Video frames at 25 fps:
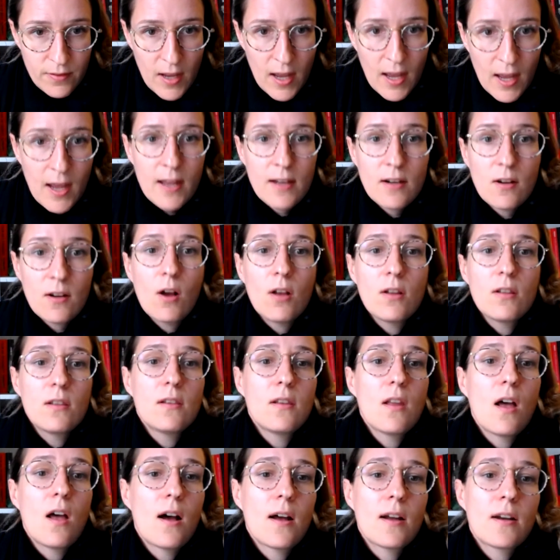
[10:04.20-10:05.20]
had a
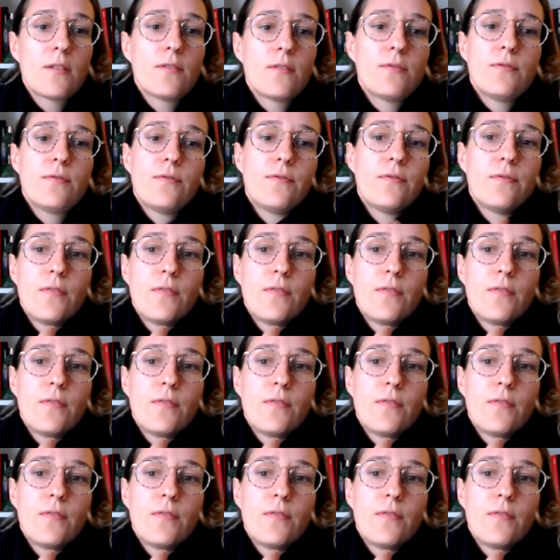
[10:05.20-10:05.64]
lot of